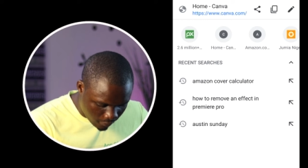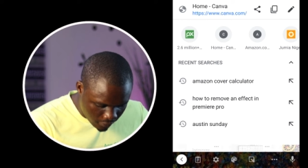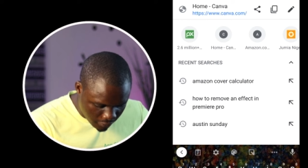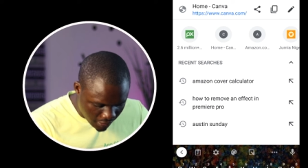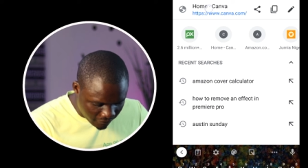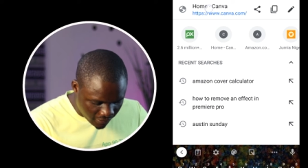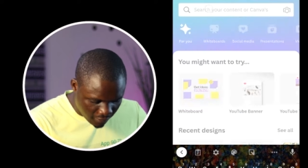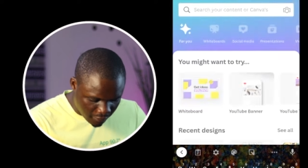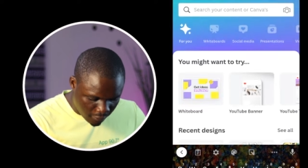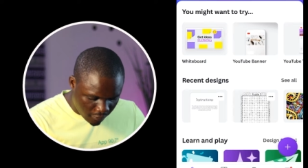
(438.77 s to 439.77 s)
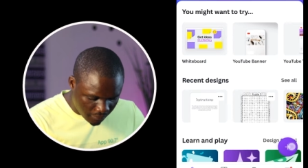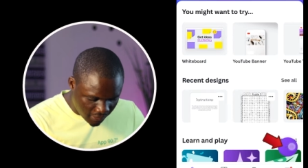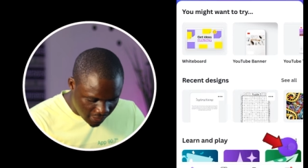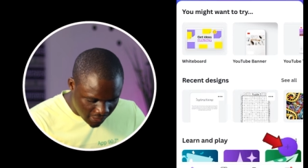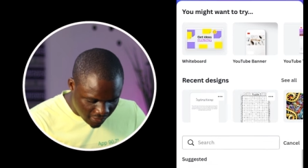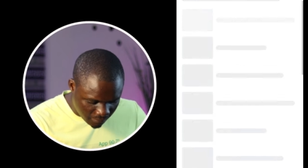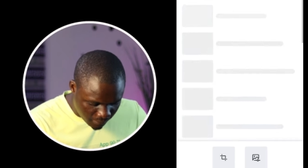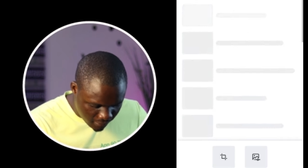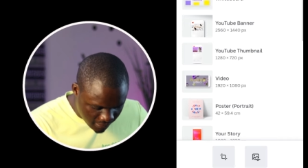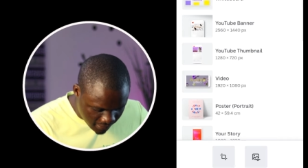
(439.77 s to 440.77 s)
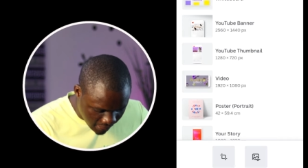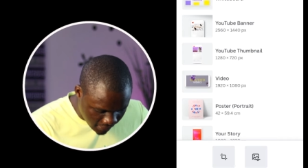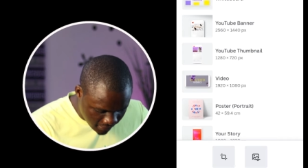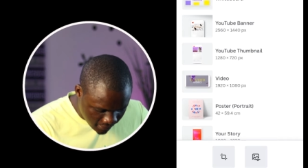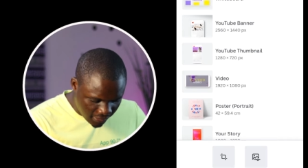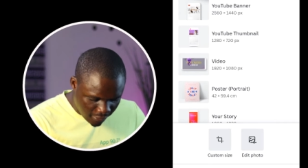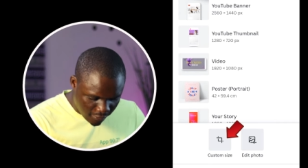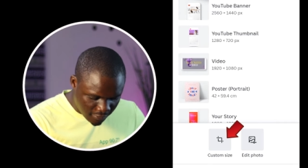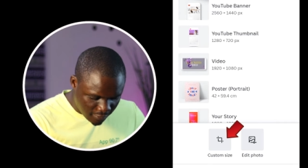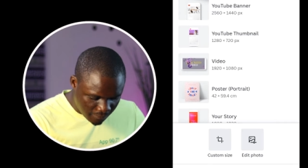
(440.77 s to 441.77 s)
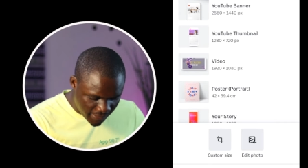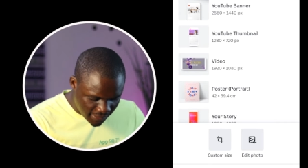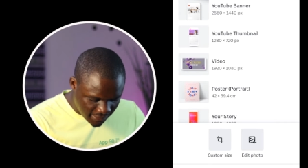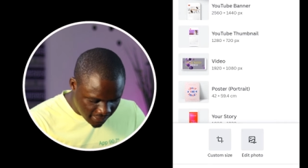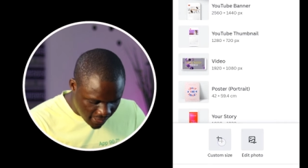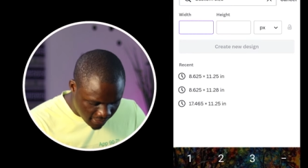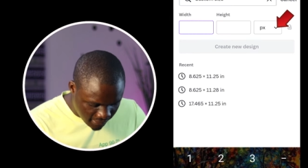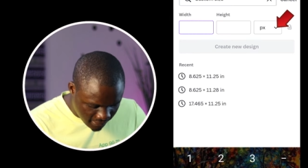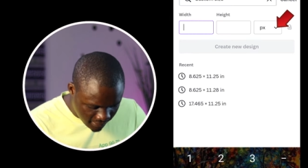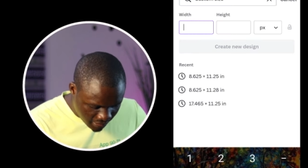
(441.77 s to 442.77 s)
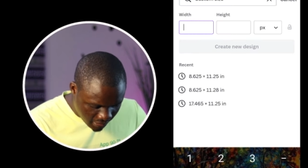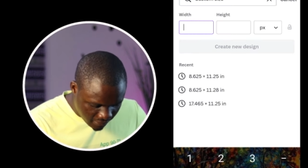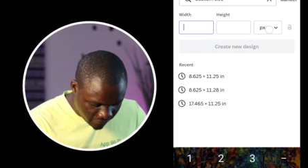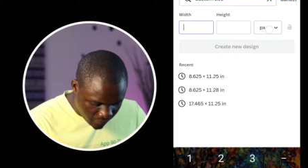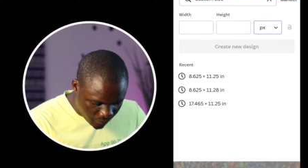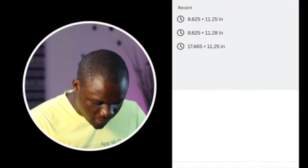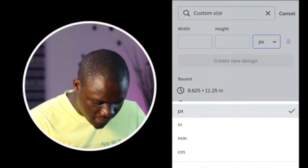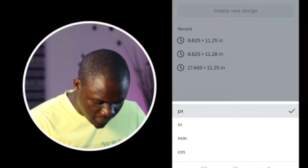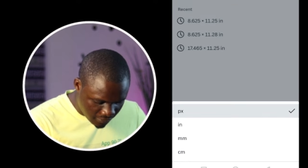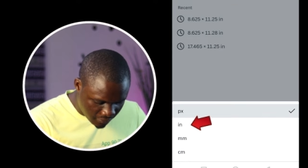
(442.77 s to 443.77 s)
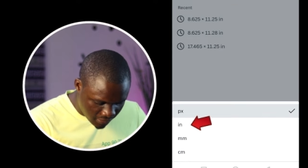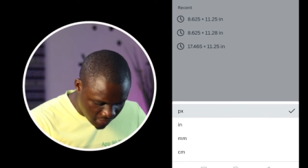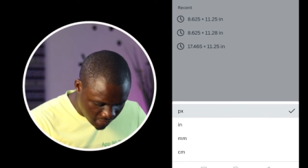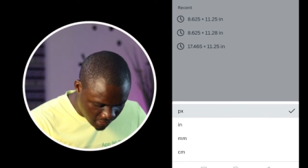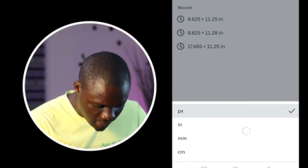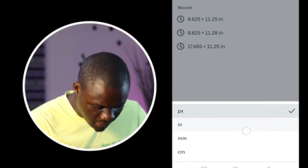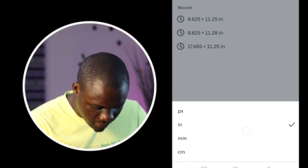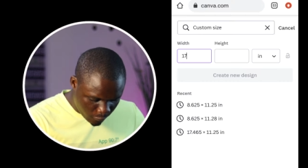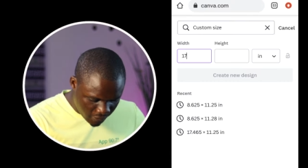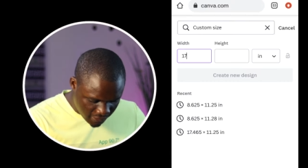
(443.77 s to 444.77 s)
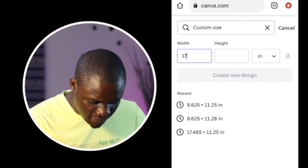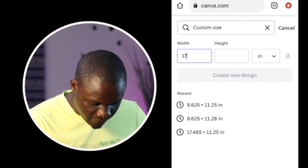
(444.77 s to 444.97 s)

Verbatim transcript: I'll go to canva.com, click the plus sign, click customize size, change from pixels to inches, width